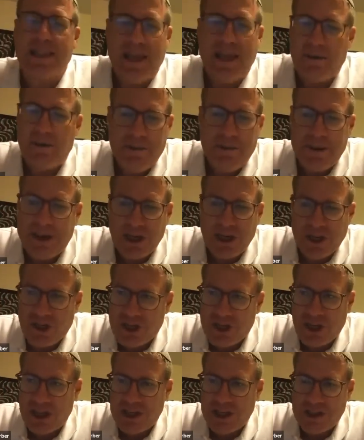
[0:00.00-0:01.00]
that they were being
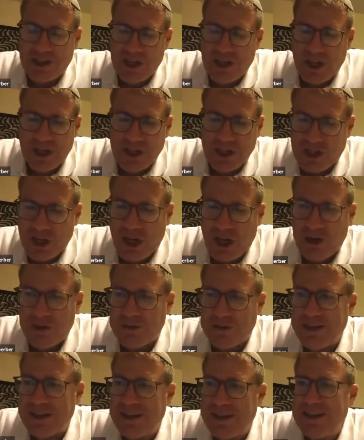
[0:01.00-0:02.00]

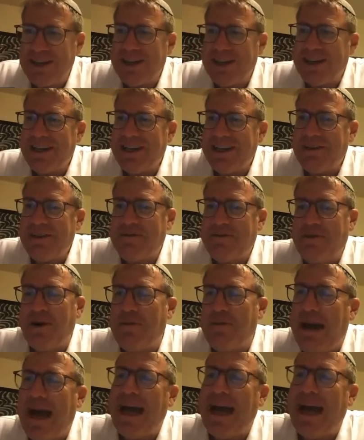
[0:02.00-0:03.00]
shown
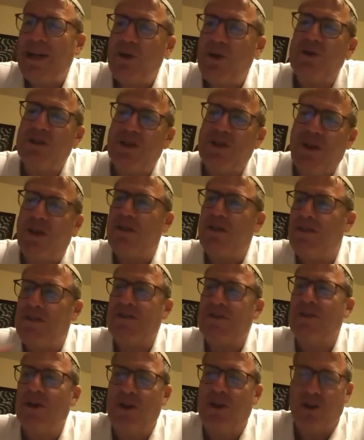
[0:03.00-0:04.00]
for a man who had gone
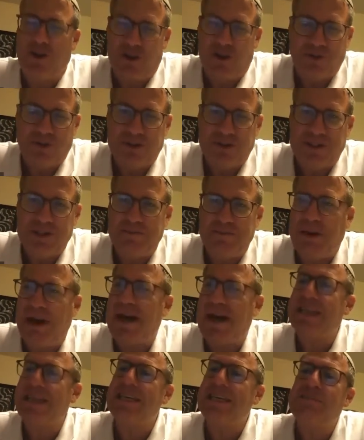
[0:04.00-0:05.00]
through the Holocaust
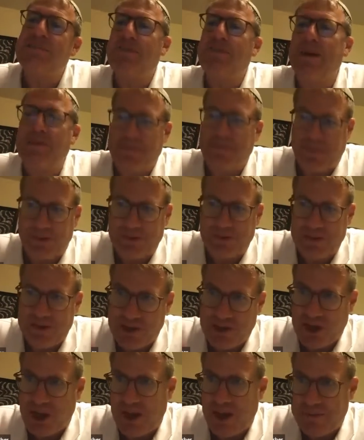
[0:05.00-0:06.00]
by these people,
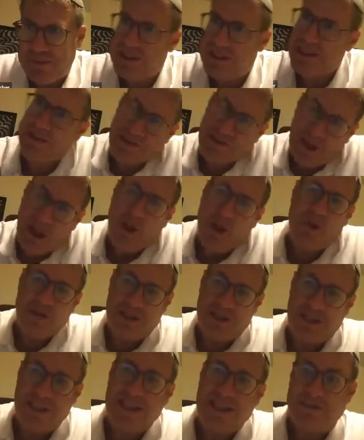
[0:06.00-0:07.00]
the Germans, even though it
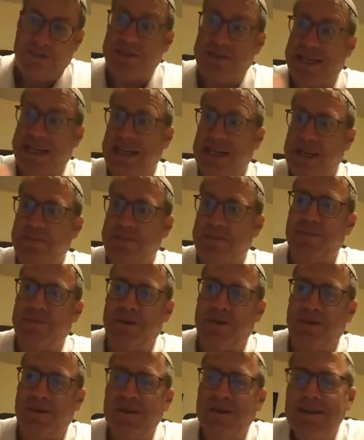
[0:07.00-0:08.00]
wasn't these particular
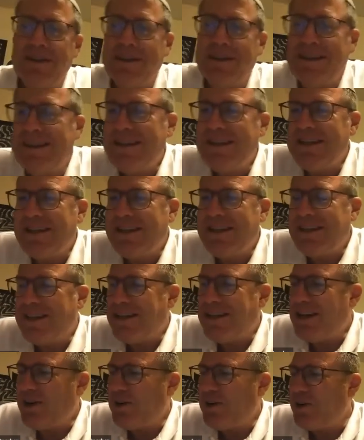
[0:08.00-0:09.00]
people,
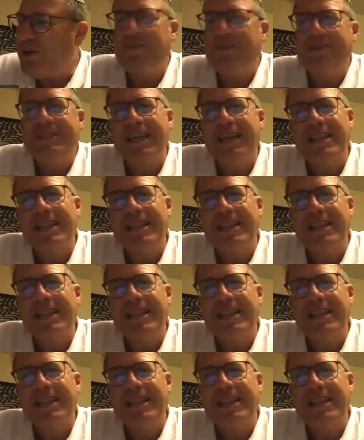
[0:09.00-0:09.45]
all of a